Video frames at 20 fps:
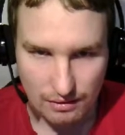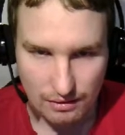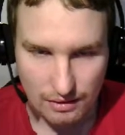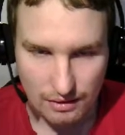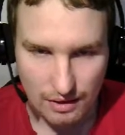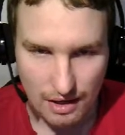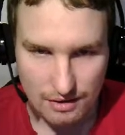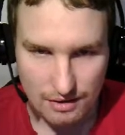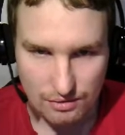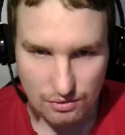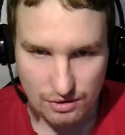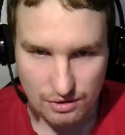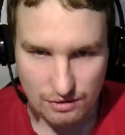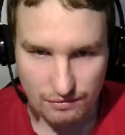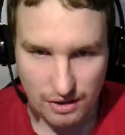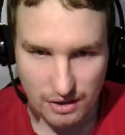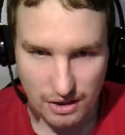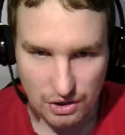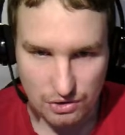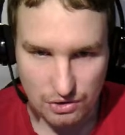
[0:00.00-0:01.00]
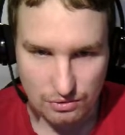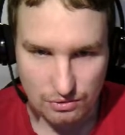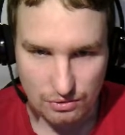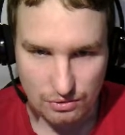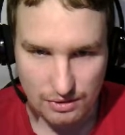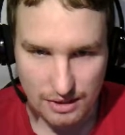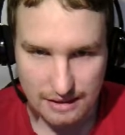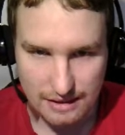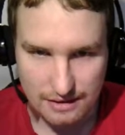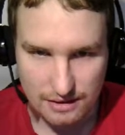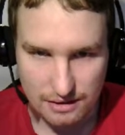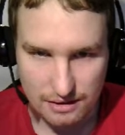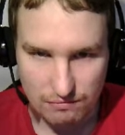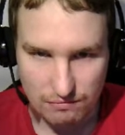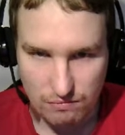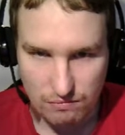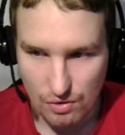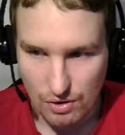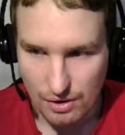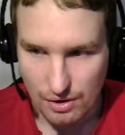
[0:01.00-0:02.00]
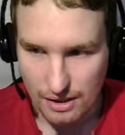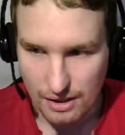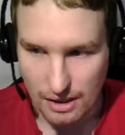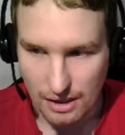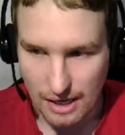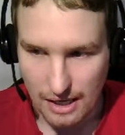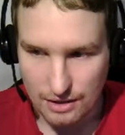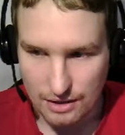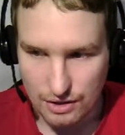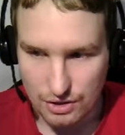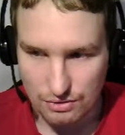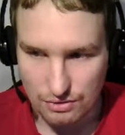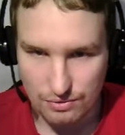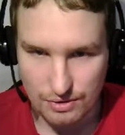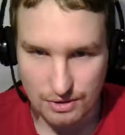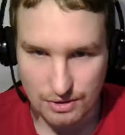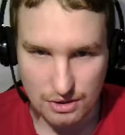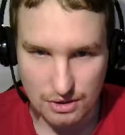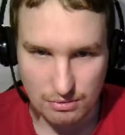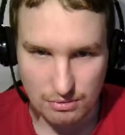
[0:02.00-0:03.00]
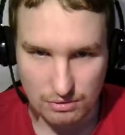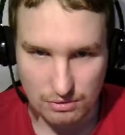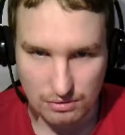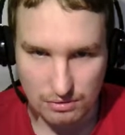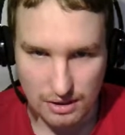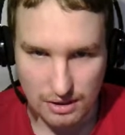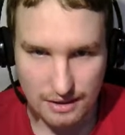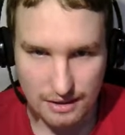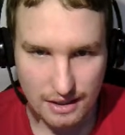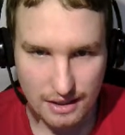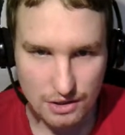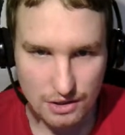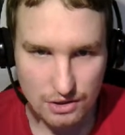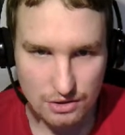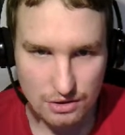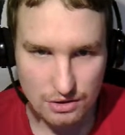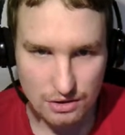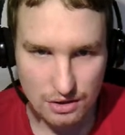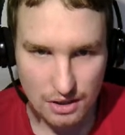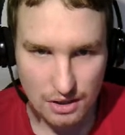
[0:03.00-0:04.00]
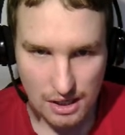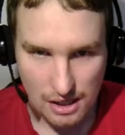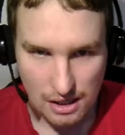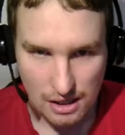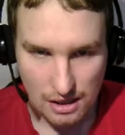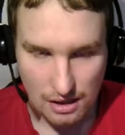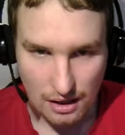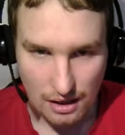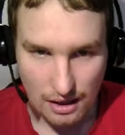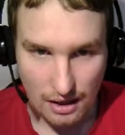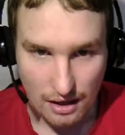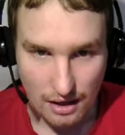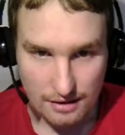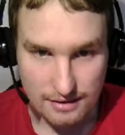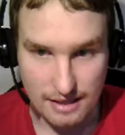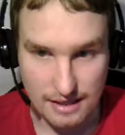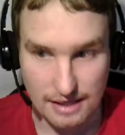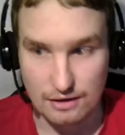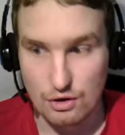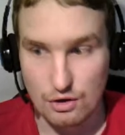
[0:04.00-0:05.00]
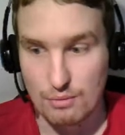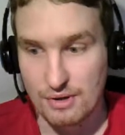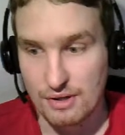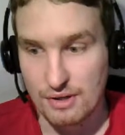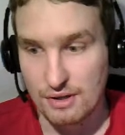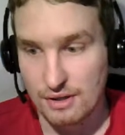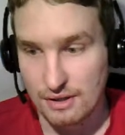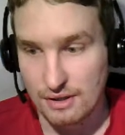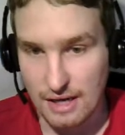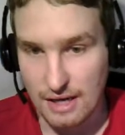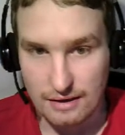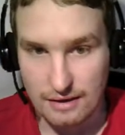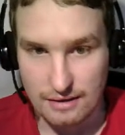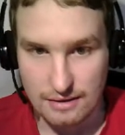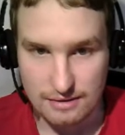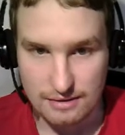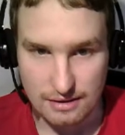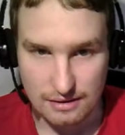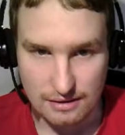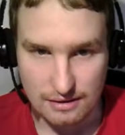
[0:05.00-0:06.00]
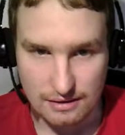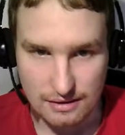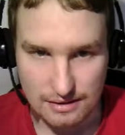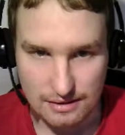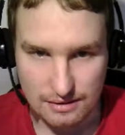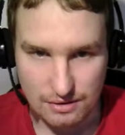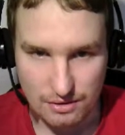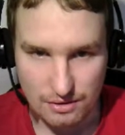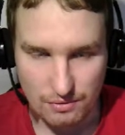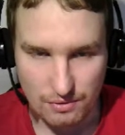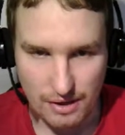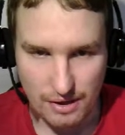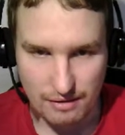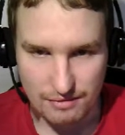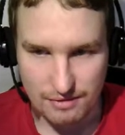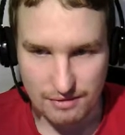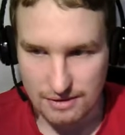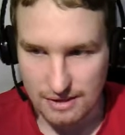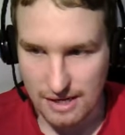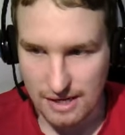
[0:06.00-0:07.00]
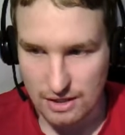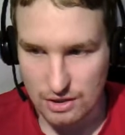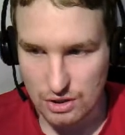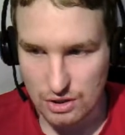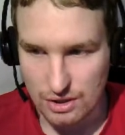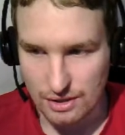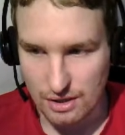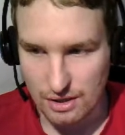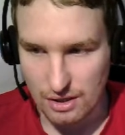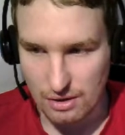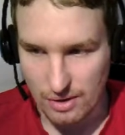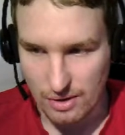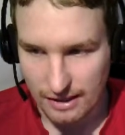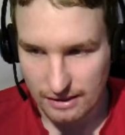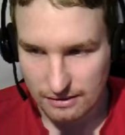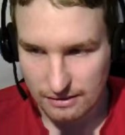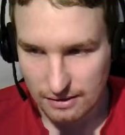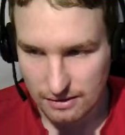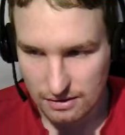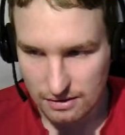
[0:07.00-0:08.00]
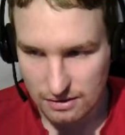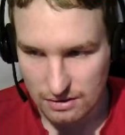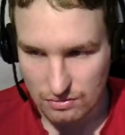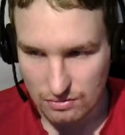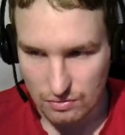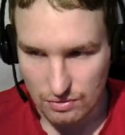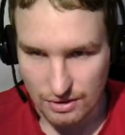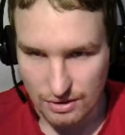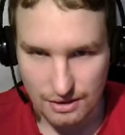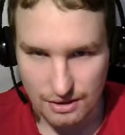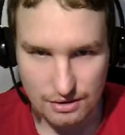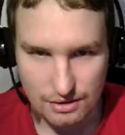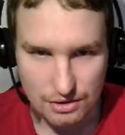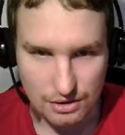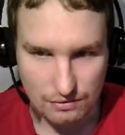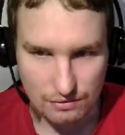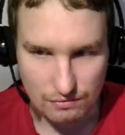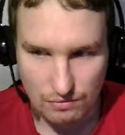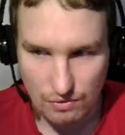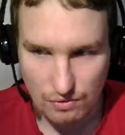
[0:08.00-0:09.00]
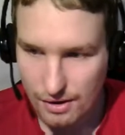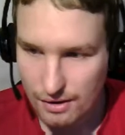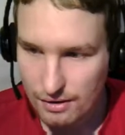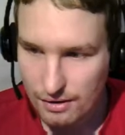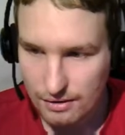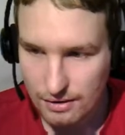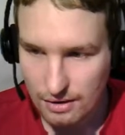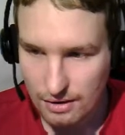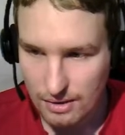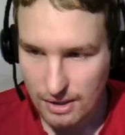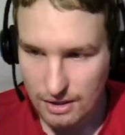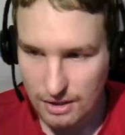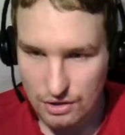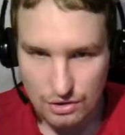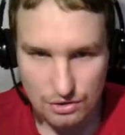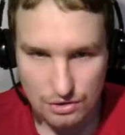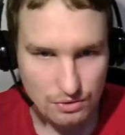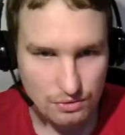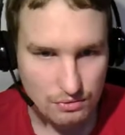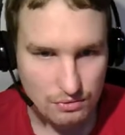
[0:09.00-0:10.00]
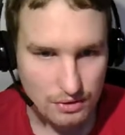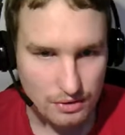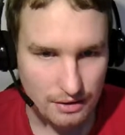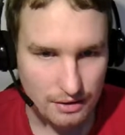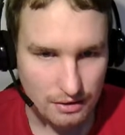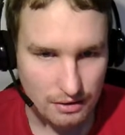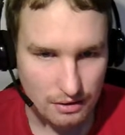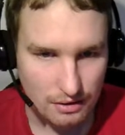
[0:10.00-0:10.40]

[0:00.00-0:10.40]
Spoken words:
There's also a function to test if one edge is reachable to another edge. Side comment again is that this graph is actually directed, so there's just one direction through it.